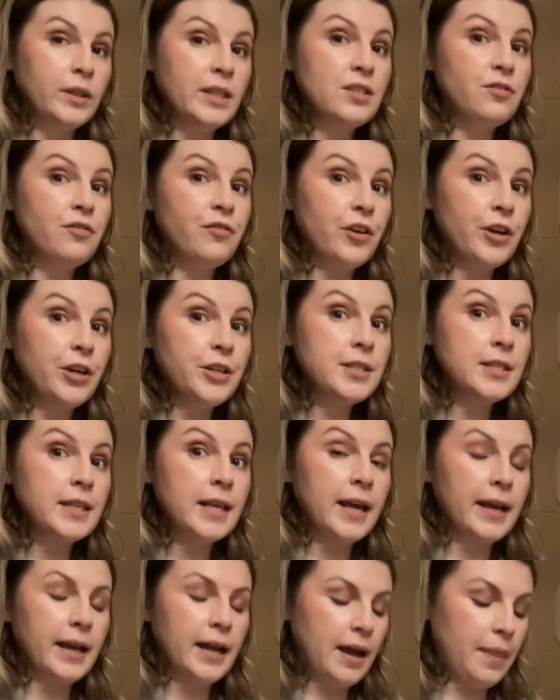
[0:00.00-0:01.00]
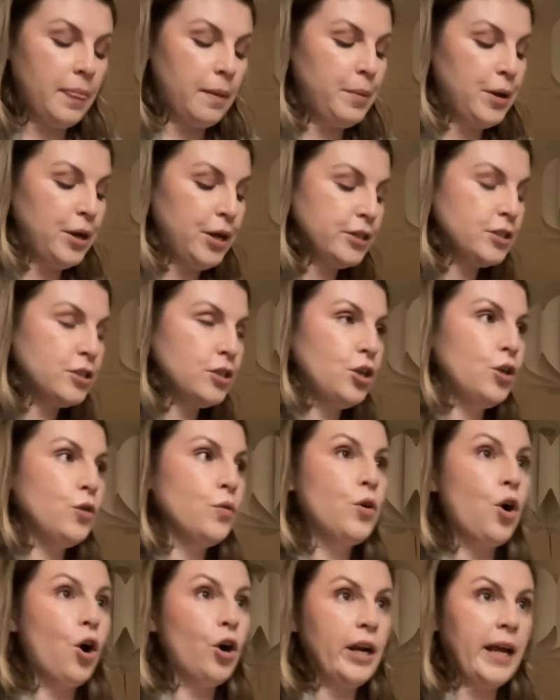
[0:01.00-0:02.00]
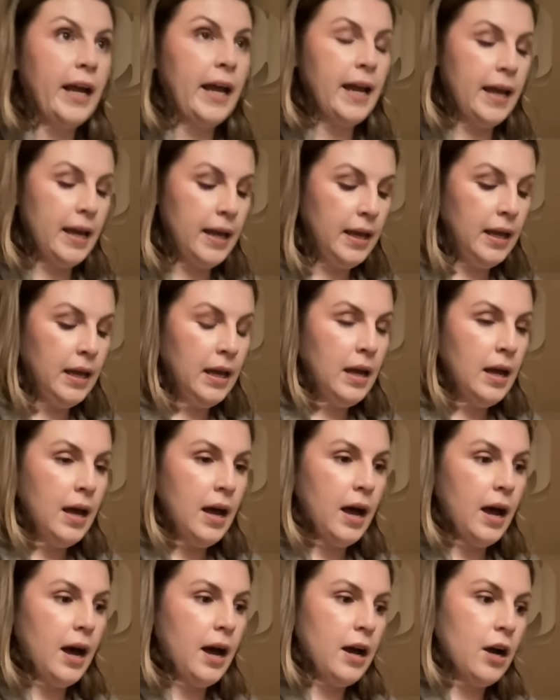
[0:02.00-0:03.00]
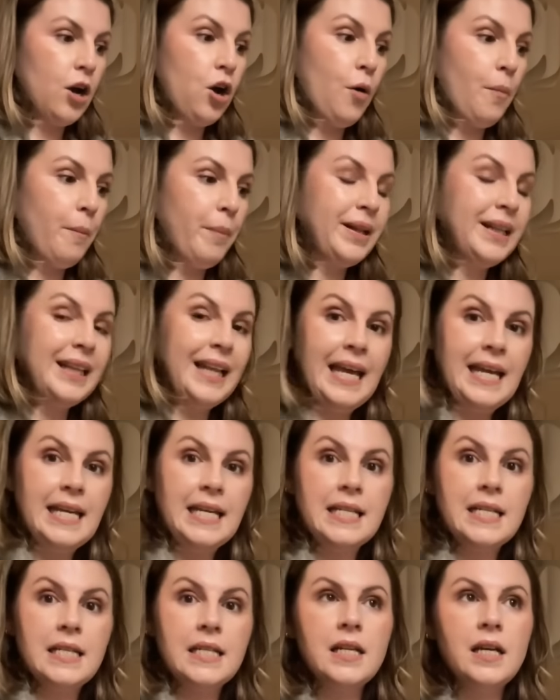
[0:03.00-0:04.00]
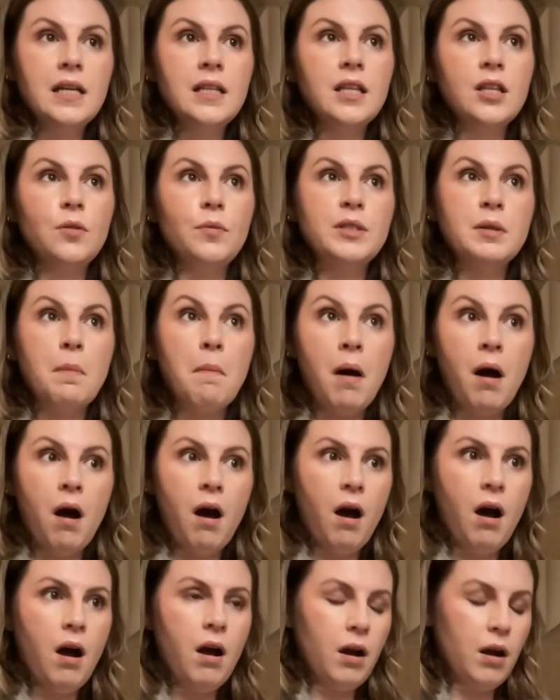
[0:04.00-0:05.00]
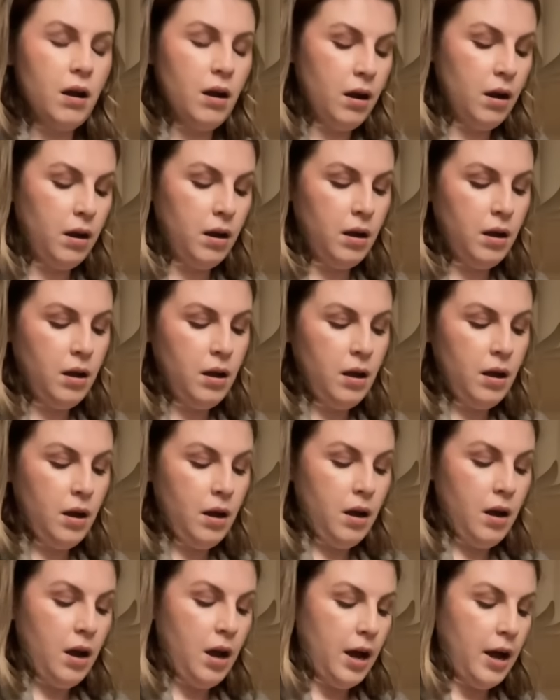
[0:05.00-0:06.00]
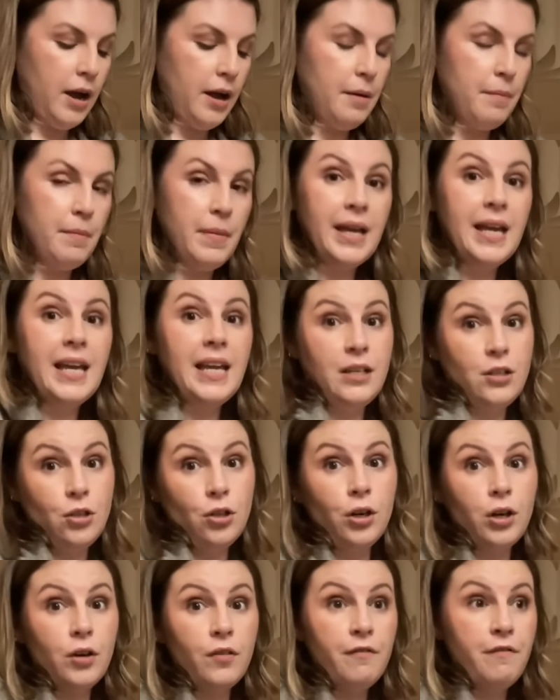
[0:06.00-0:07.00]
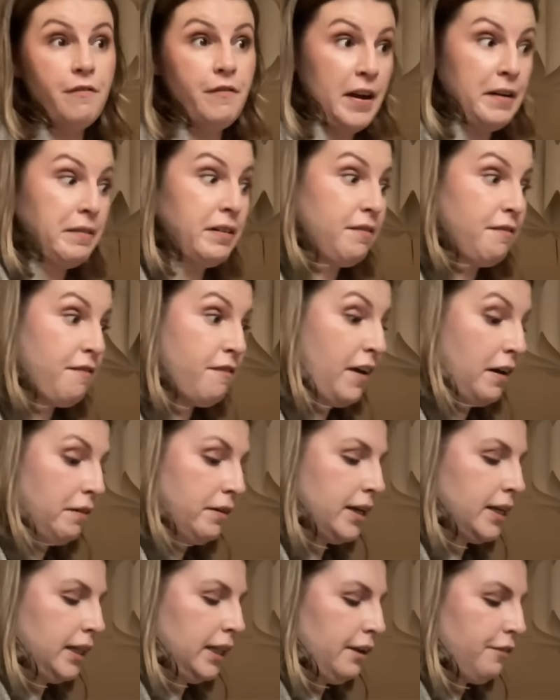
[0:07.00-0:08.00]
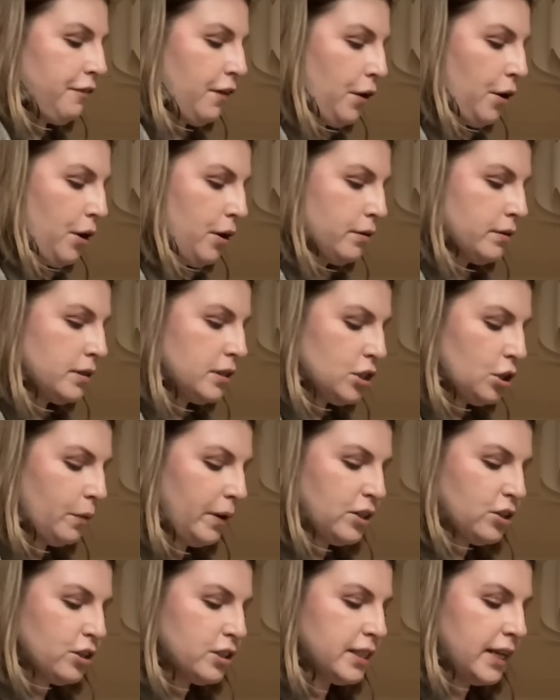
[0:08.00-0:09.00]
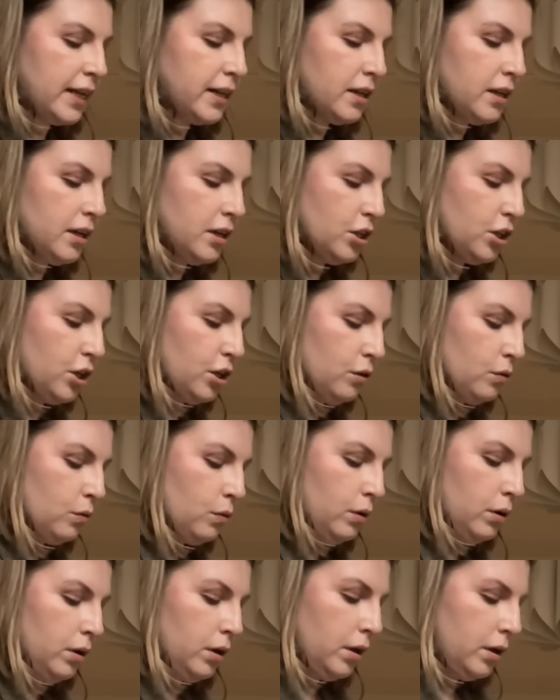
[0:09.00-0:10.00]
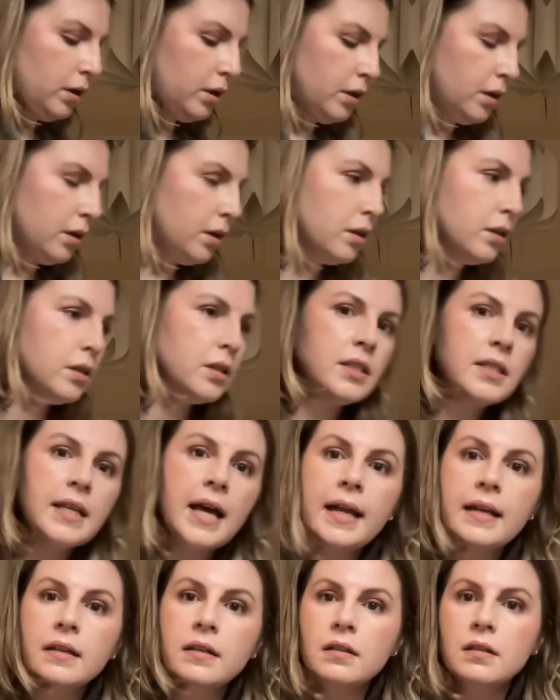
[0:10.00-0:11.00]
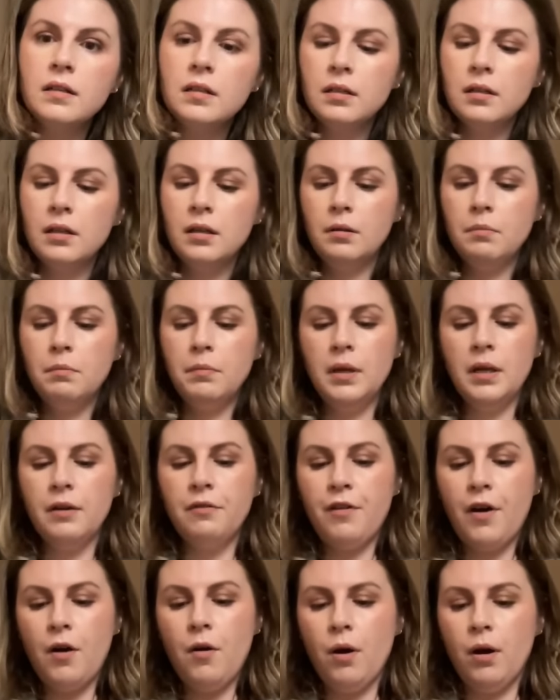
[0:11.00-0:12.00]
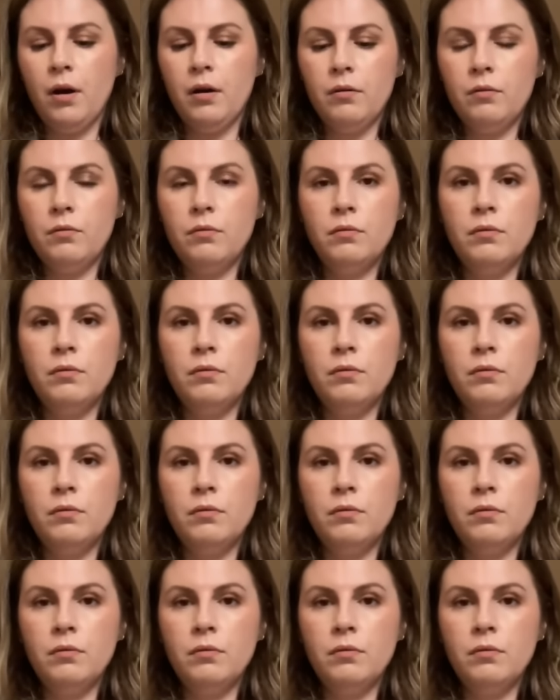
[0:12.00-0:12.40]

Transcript: his first thing, and the person who got it complained that there was a mark. He took very, very clear photos. So I just said, can you send me a photo?